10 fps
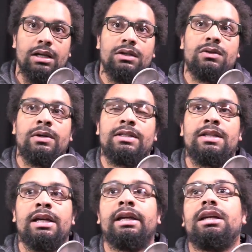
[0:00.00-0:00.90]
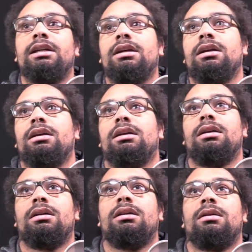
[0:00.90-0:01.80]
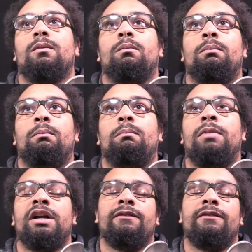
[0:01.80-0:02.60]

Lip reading: So it's like, Buddy